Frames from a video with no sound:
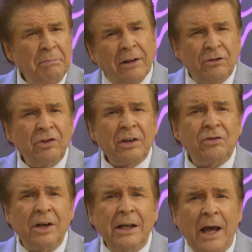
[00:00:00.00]
about
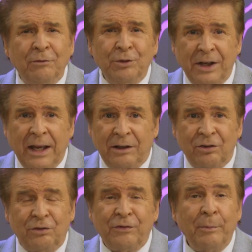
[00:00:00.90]
1,600
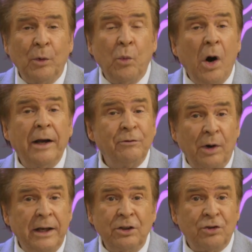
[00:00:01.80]
guests from a
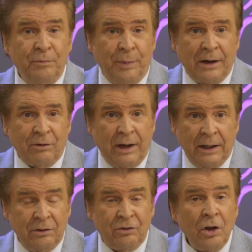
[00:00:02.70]
wide range of
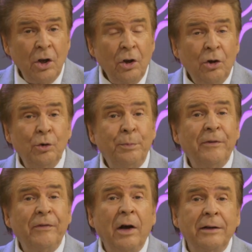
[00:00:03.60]
backgrounds who
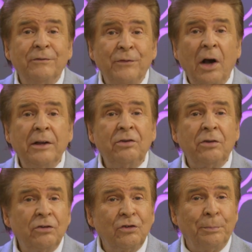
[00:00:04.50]
provide
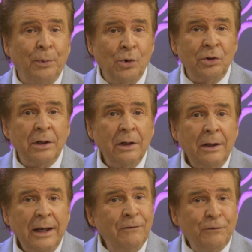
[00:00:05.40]
advice, support,
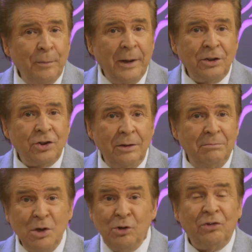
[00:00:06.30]

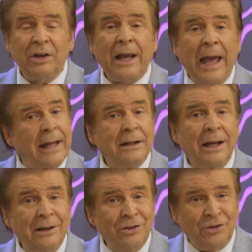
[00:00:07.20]
information, music,
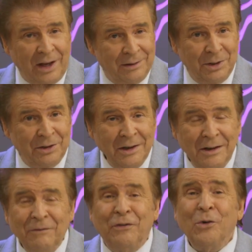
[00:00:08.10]
and entertainment
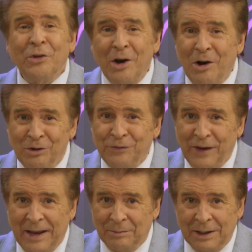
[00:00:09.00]
for the whole
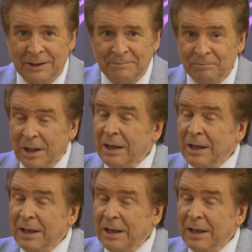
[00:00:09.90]
family.